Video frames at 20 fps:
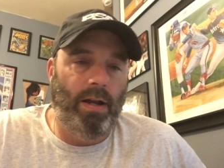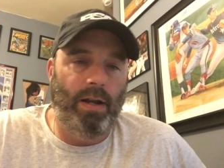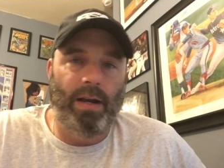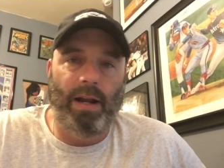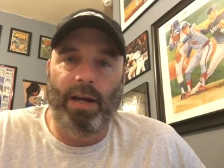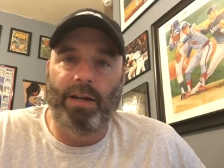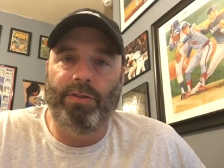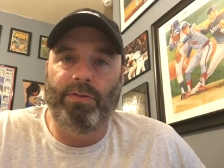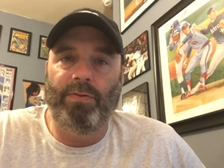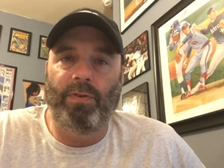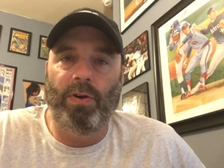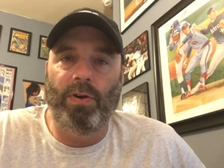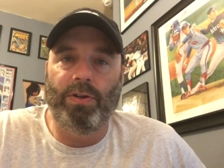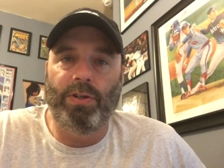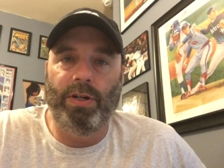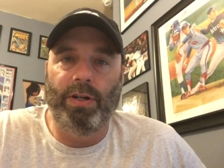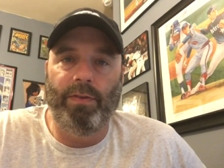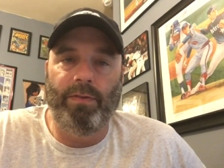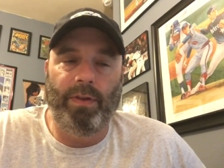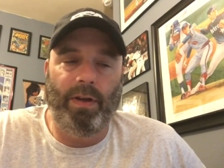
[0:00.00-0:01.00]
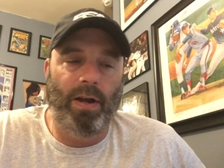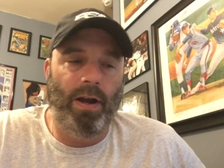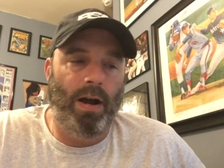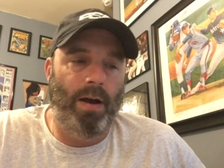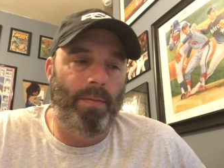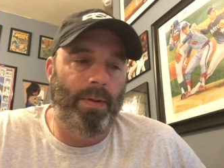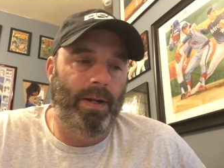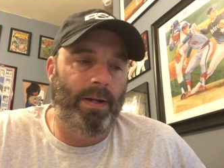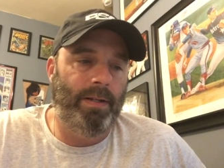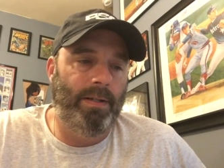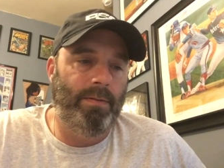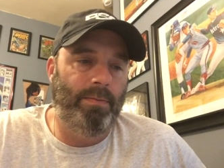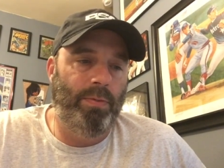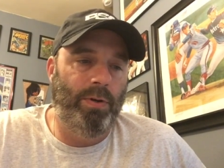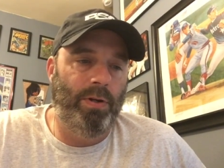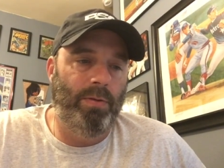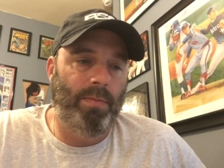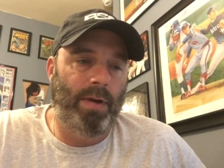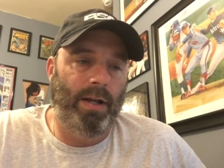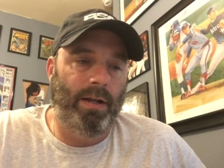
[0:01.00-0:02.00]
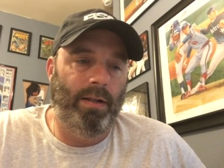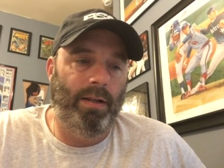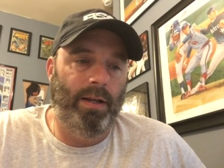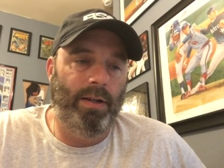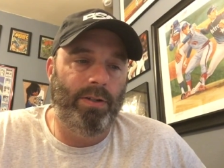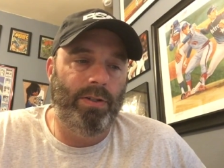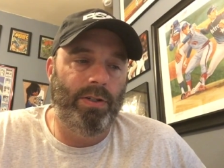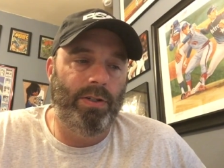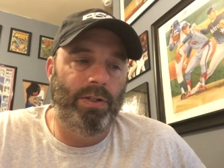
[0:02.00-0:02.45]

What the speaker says: nice version of the comic to put in my collection.